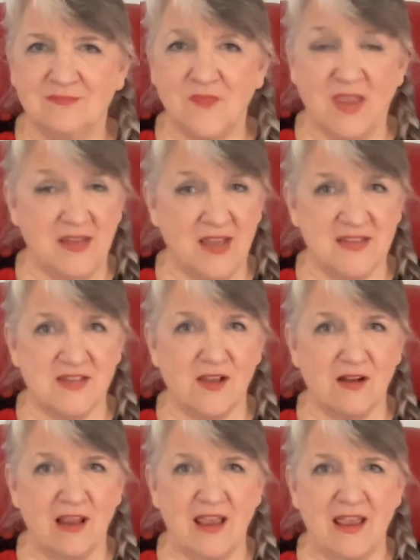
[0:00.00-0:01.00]
And that's
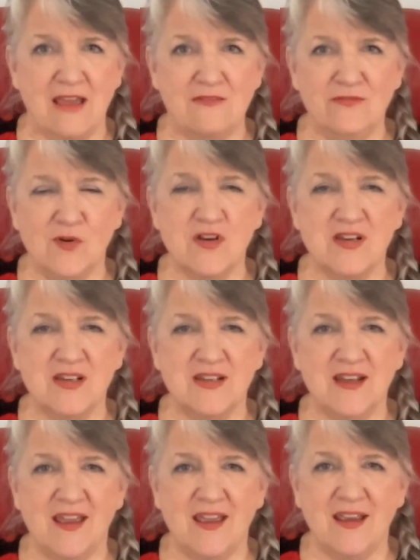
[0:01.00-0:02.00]
all I have for you
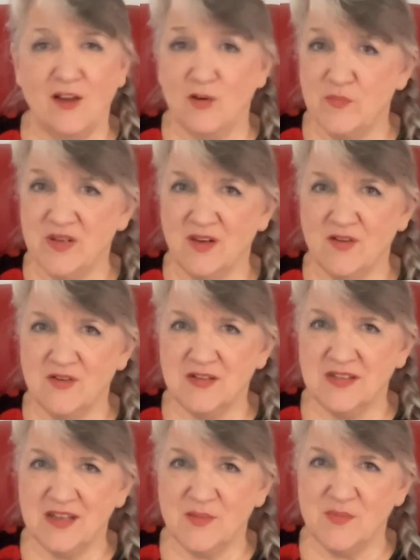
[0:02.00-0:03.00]
today. I hope you learned
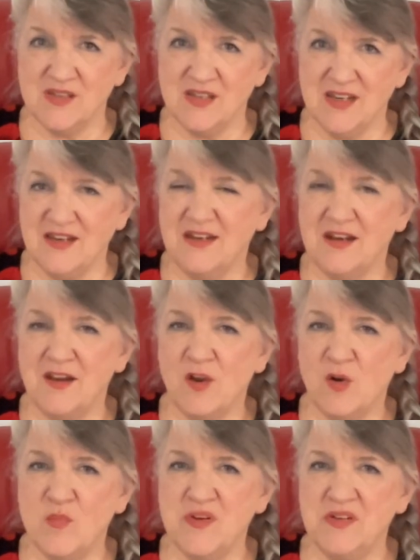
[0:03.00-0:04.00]
something you didn't
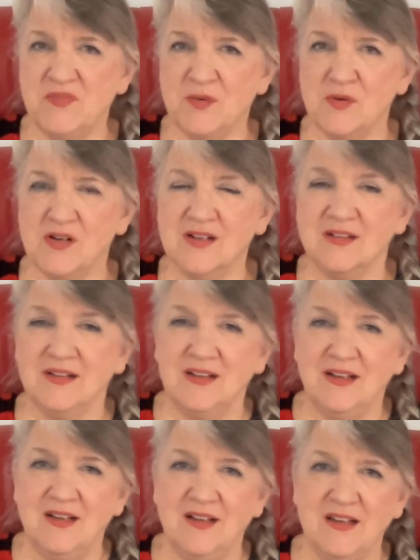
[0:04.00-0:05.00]
know before.
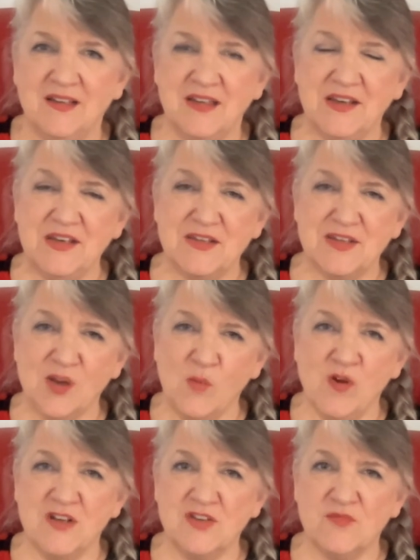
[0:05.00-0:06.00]
Thank you so
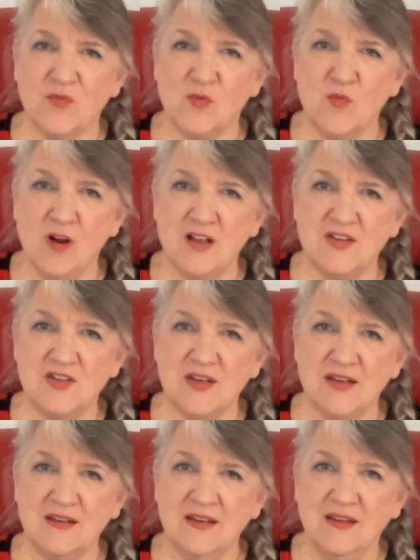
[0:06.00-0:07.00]
much for
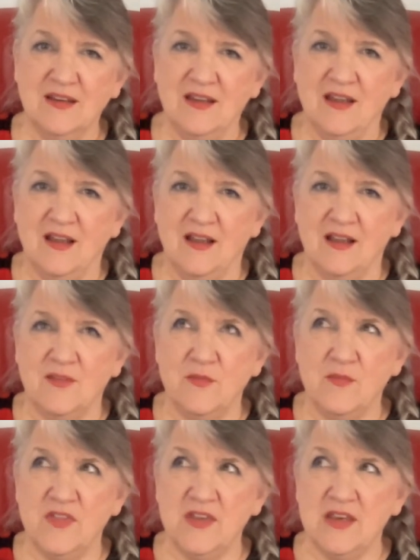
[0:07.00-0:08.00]
watching.
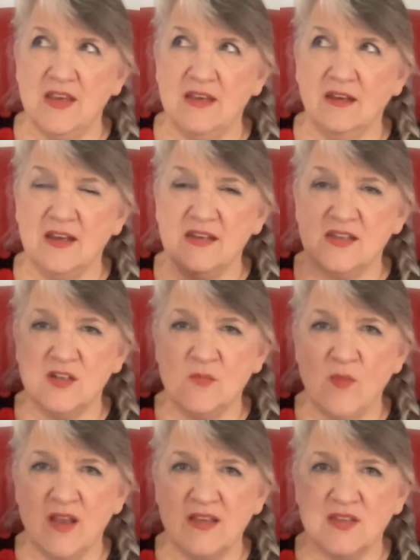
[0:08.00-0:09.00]
The links to
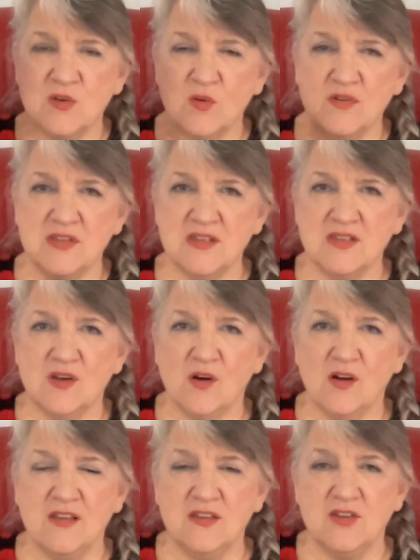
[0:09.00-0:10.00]
my sources are
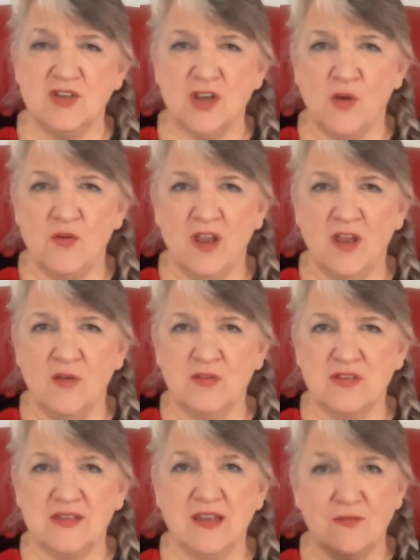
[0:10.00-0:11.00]
in the show
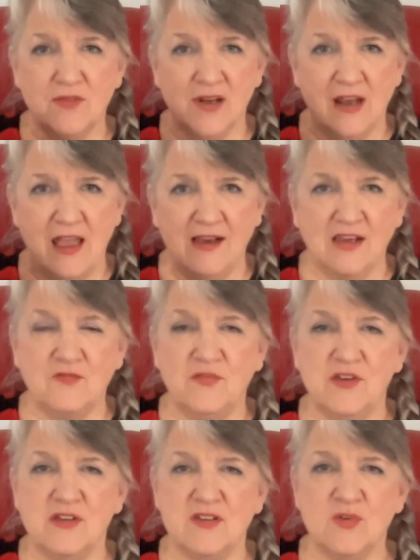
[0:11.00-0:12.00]
notes. Give it a like if
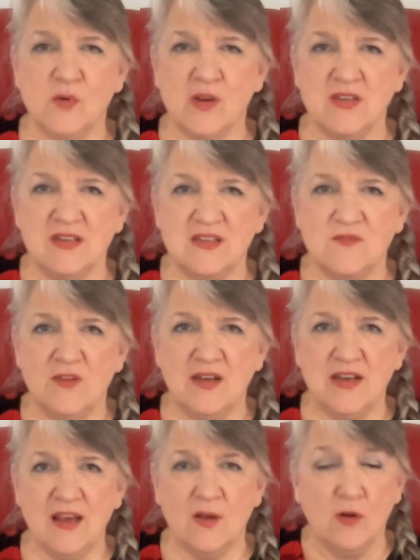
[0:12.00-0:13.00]
you enjoyed this
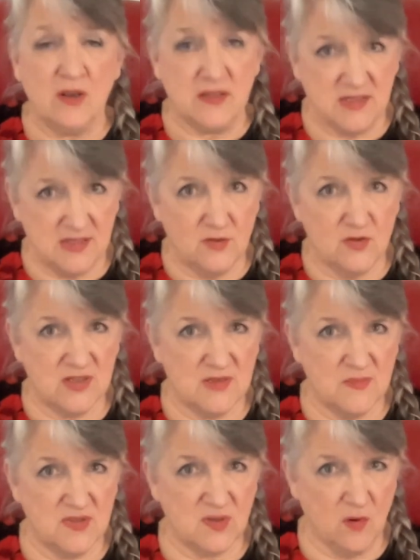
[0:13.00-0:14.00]
video. Consider
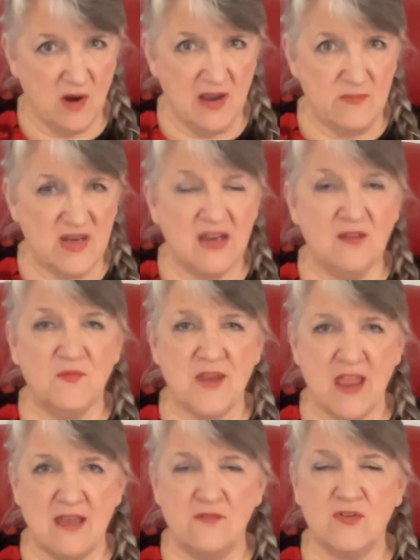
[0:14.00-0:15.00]
subscribing if you
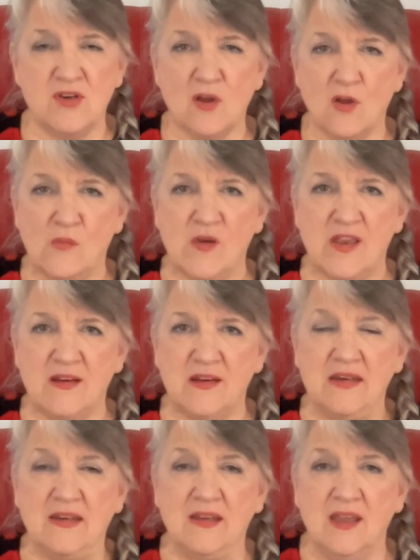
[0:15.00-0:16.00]
haven't
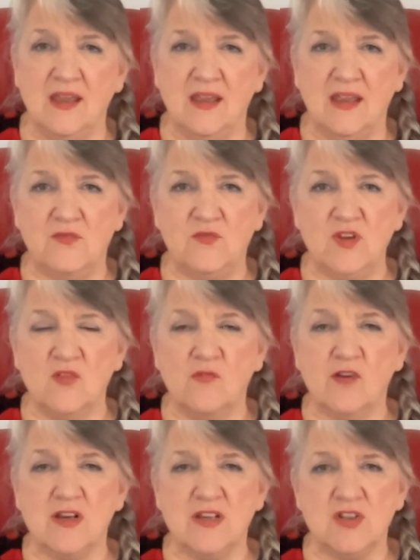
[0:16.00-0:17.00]
already. And feel
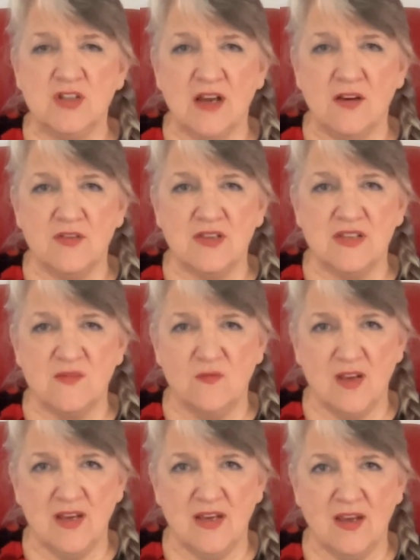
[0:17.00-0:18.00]
free to share this
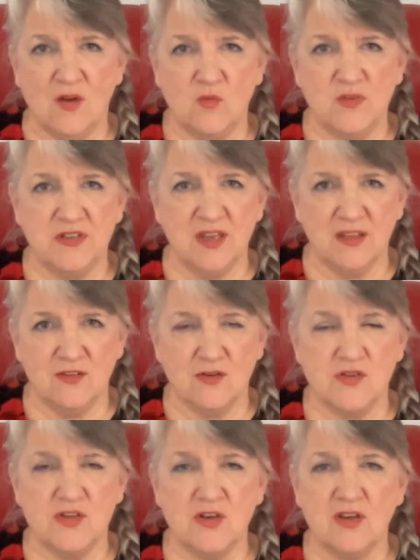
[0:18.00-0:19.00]
video with
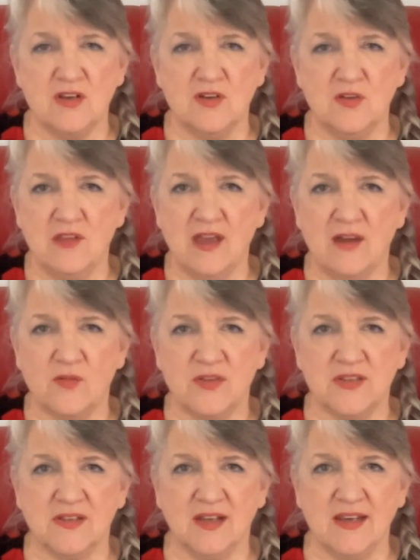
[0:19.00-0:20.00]
others. You could do that with
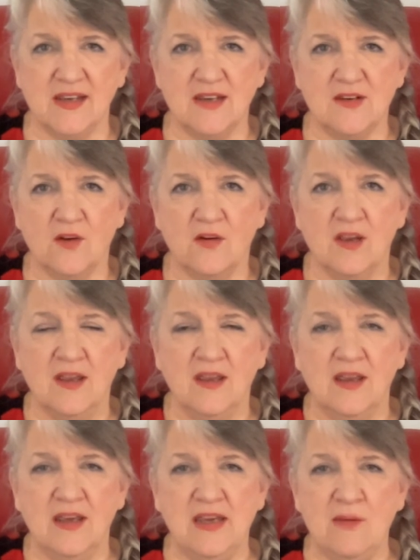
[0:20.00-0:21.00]
the link in your
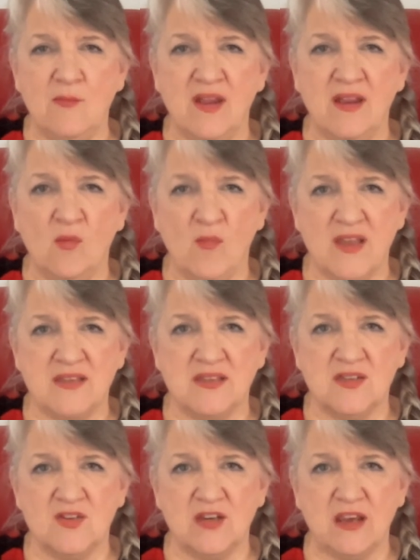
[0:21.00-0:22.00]
email,
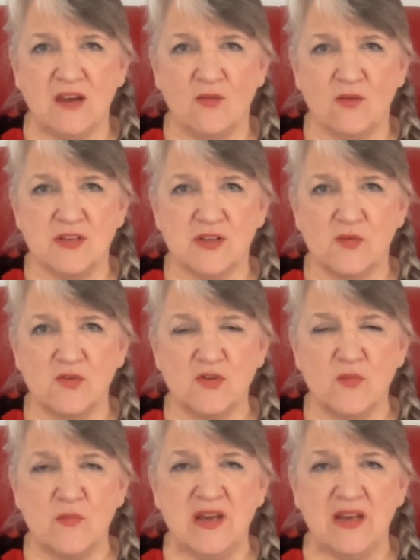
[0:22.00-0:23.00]
messaging, or
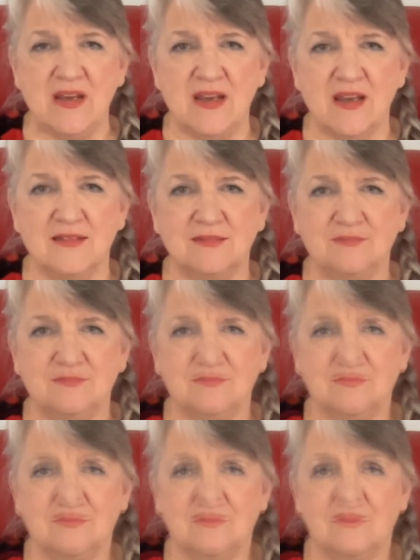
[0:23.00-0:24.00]
social media.
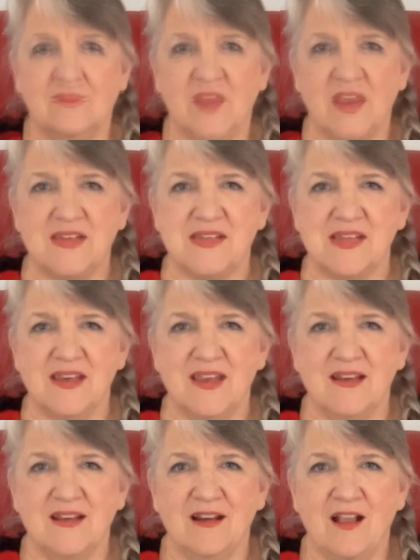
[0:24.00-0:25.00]
Thanks
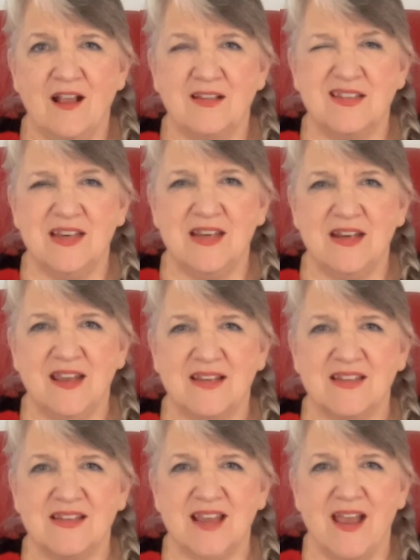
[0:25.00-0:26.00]
again, and I'll see you
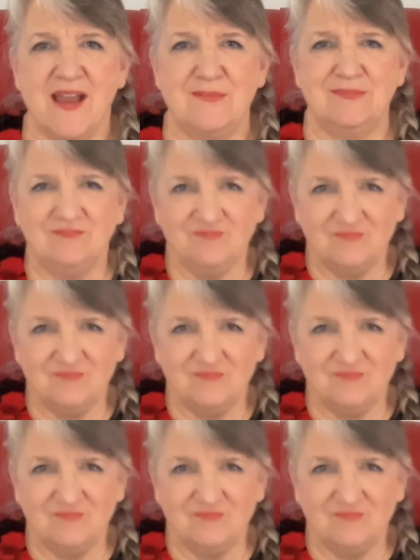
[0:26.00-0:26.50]
next time.